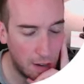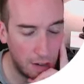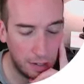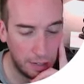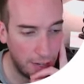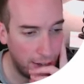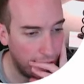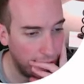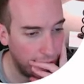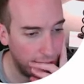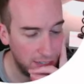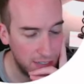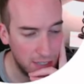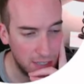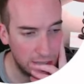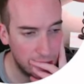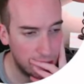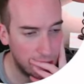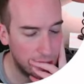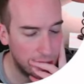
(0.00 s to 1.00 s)
uh, yeah,
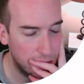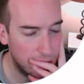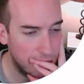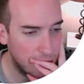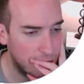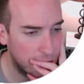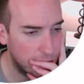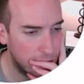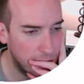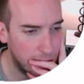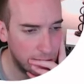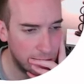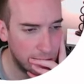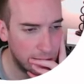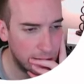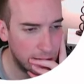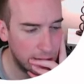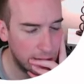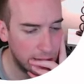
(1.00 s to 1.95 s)
this is